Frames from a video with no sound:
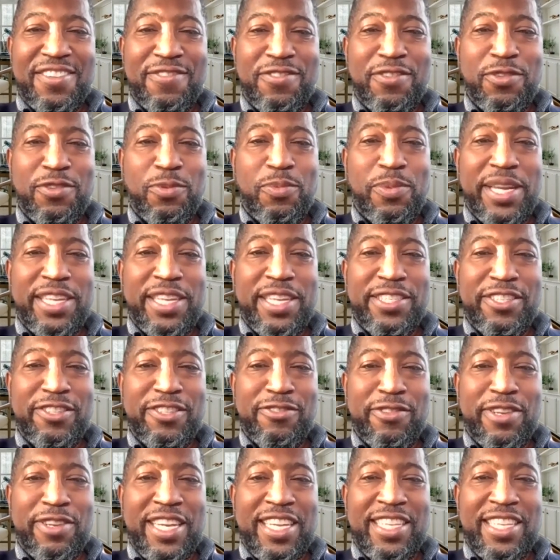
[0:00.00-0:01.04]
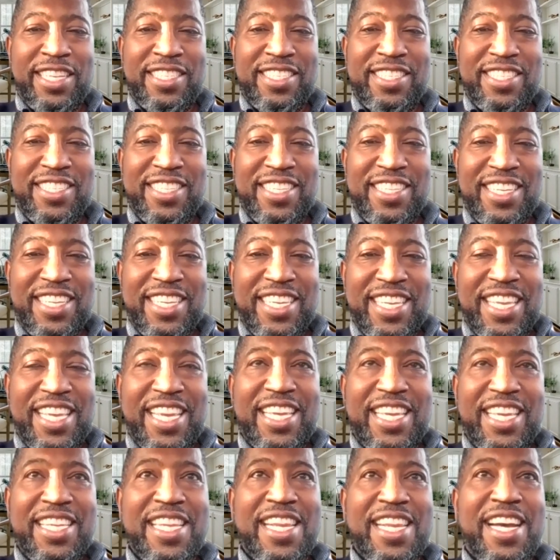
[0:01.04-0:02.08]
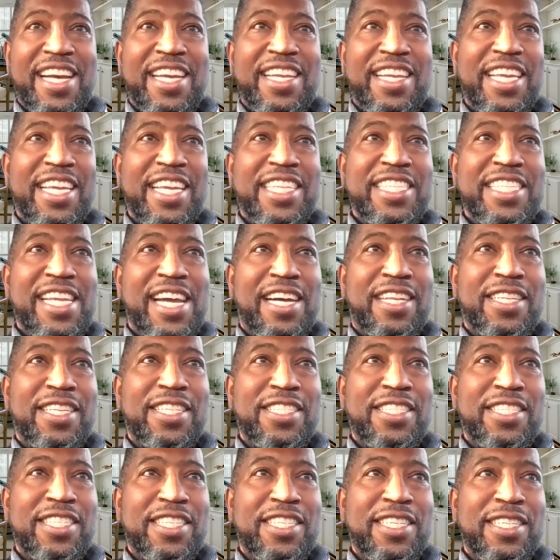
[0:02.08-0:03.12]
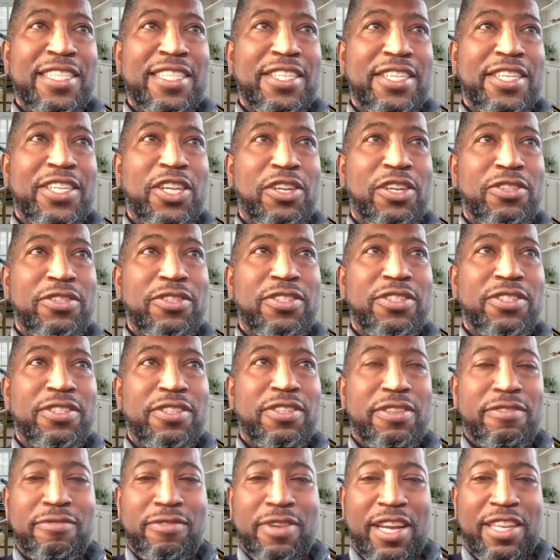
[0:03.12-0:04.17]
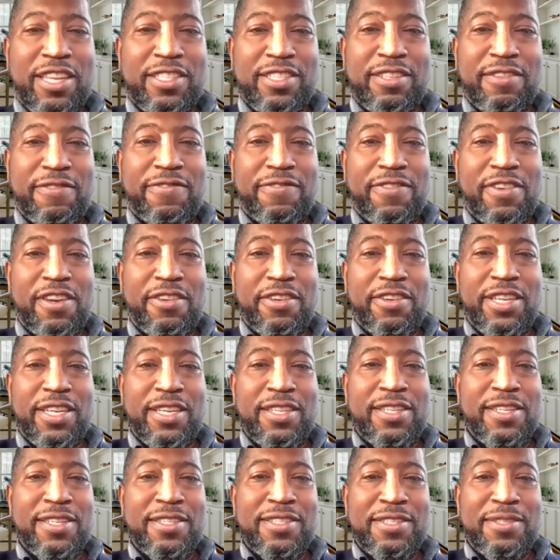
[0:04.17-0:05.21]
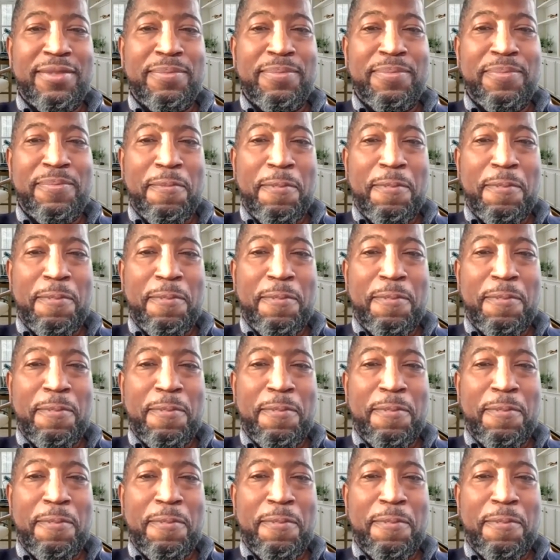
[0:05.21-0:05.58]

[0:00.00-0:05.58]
for wearing dreads and not acknowledging the culture of Rastafarianism